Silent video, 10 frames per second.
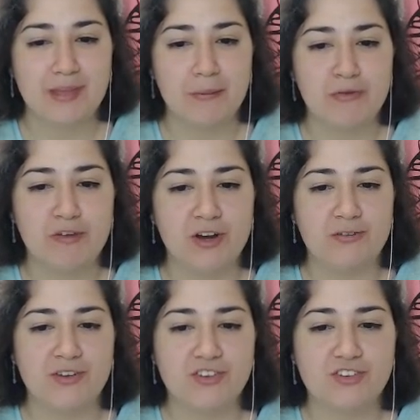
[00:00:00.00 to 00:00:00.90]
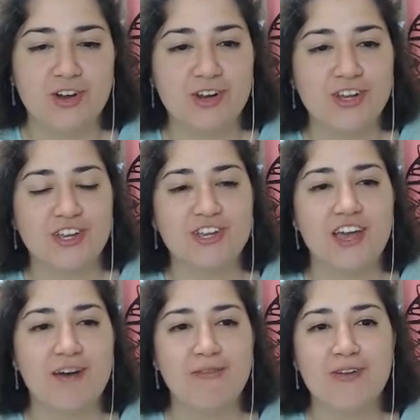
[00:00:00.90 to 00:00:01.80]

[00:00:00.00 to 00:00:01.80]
I'm afraid of it struggling. Yeah,